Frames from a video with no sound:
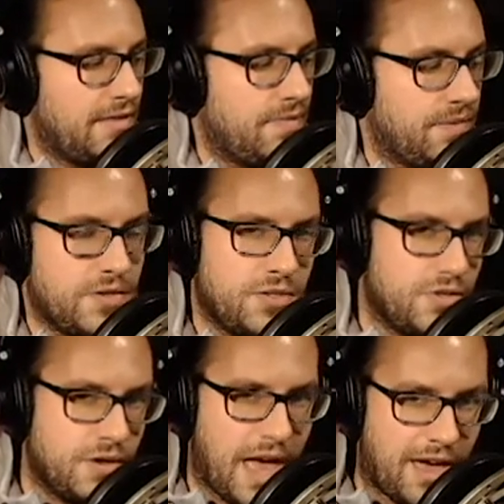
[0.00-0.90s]
you
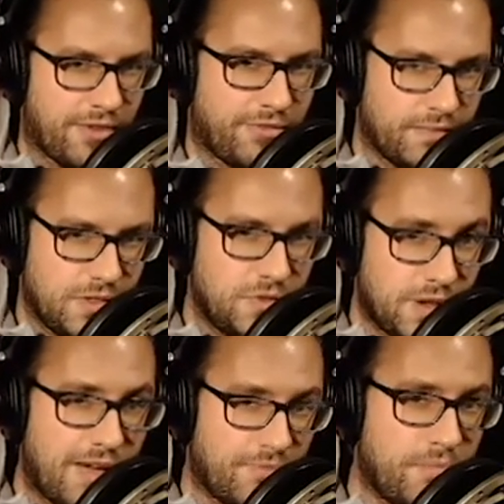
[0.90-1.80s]
should have
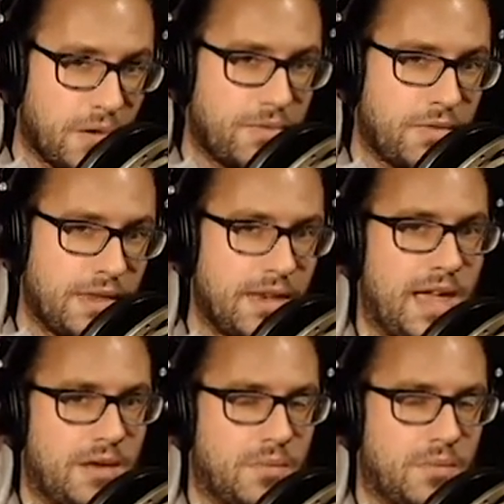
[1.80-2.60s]
both in hand.